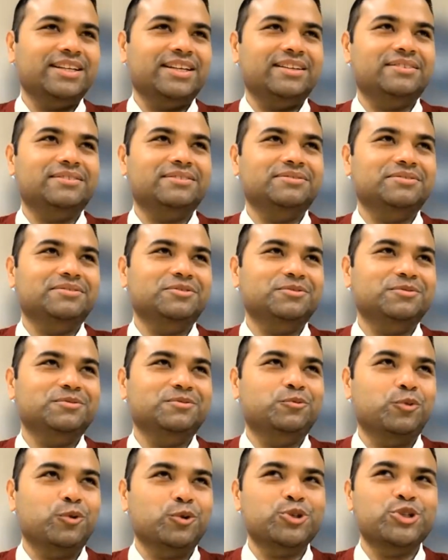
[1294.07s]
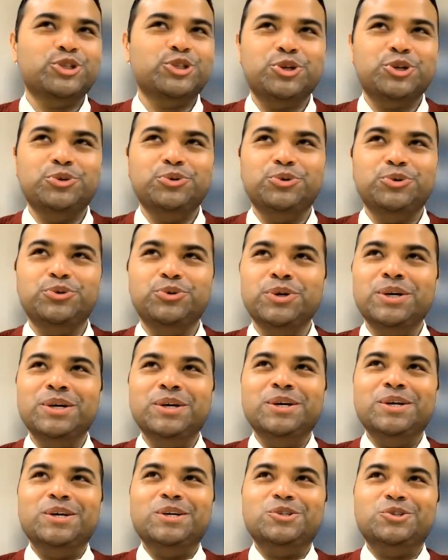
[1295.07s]
I think forces you
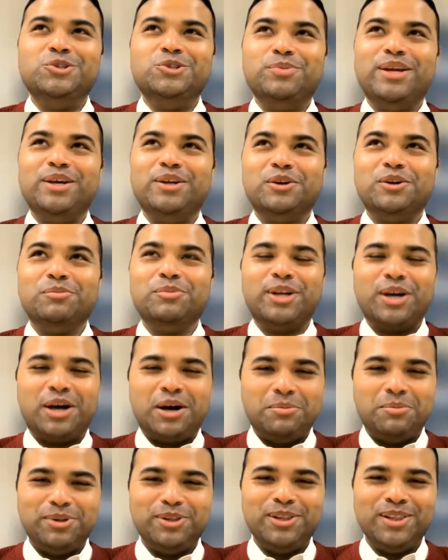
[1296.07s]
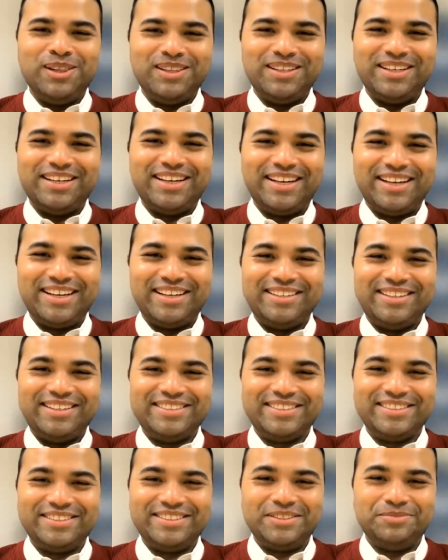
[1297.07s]
to be a little bit humble.
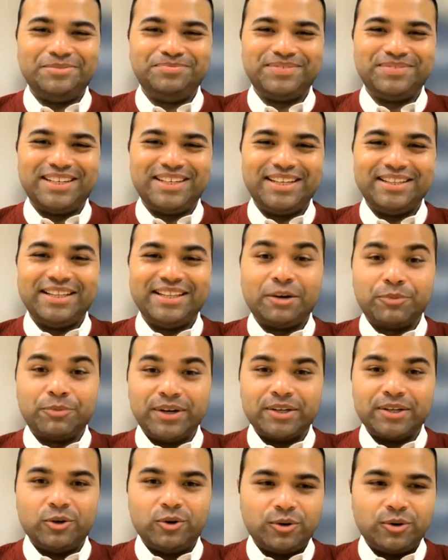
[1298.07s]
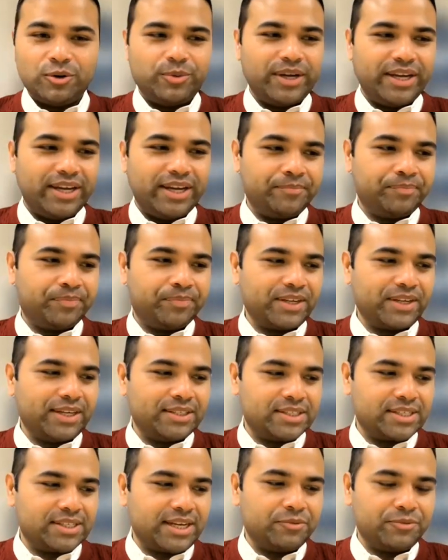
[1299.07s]
And I think that went a long way.
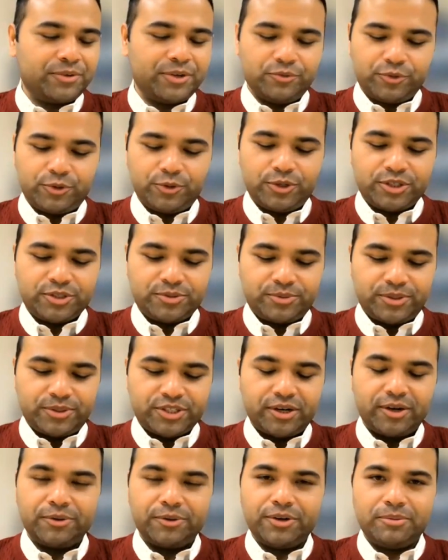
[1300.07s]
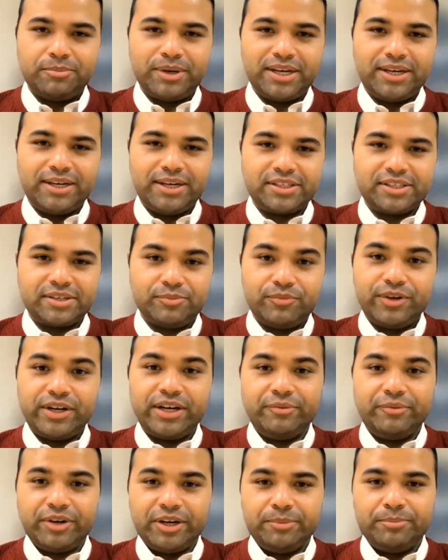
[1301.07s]
At Stanford, of course, we're surrounded by some
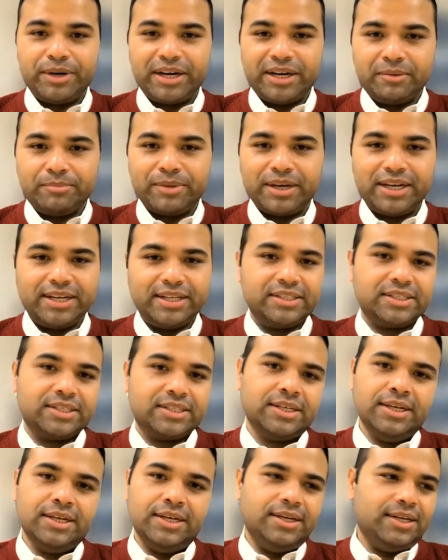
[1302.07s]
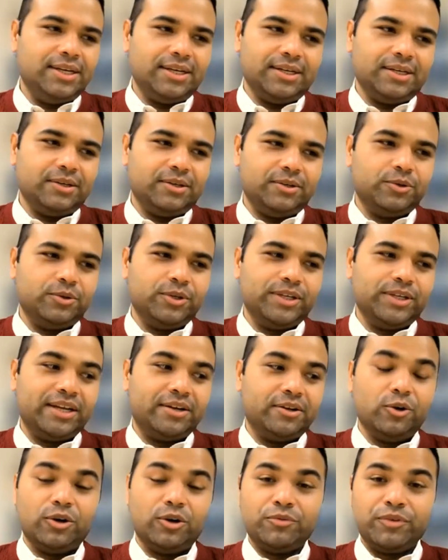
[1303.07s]
very, very bright minds,
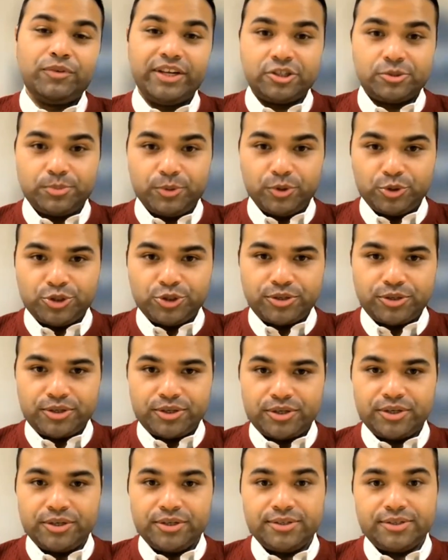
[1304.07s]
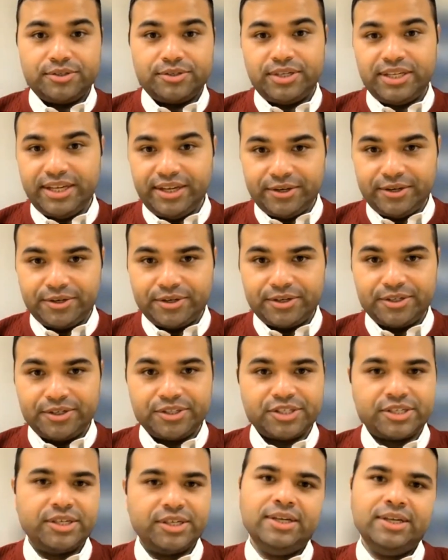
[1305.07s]
get a lot of exposure to
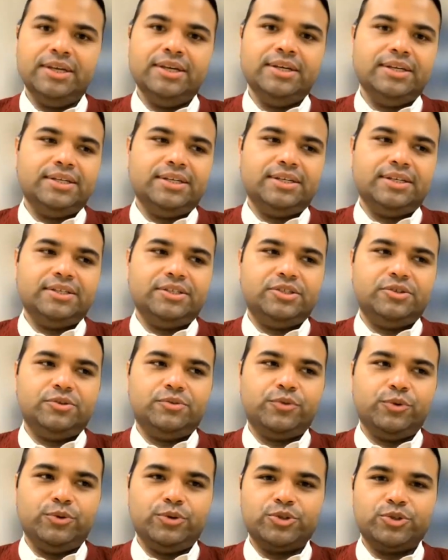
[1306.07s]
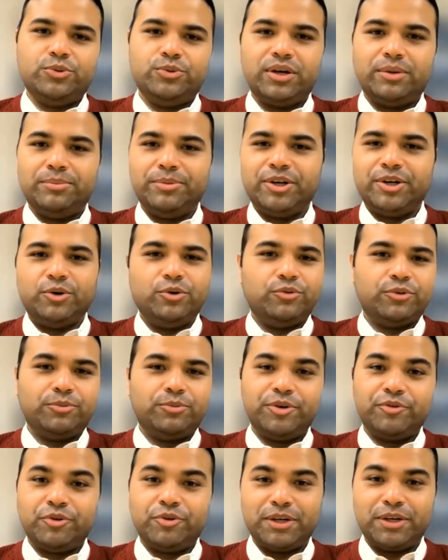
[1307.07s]
leaders, to folks who come and go
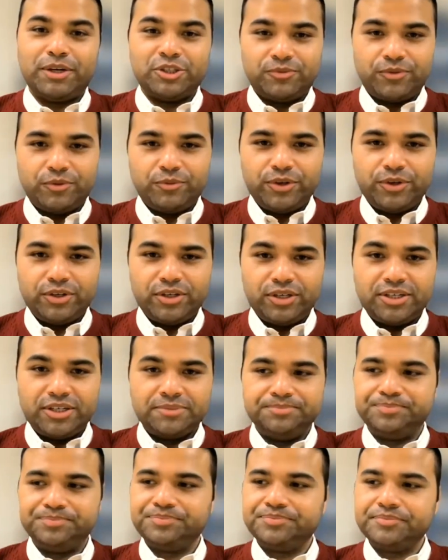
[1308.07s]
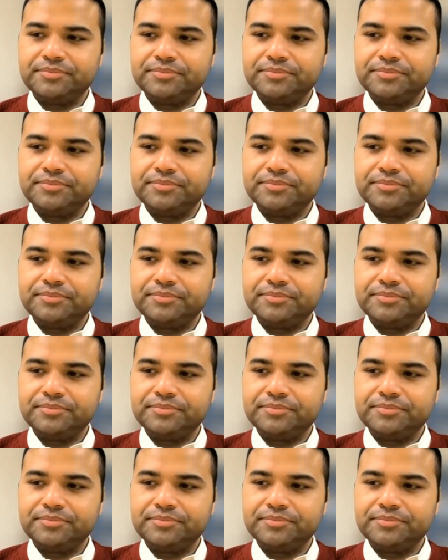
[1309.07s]
from different parts of the world.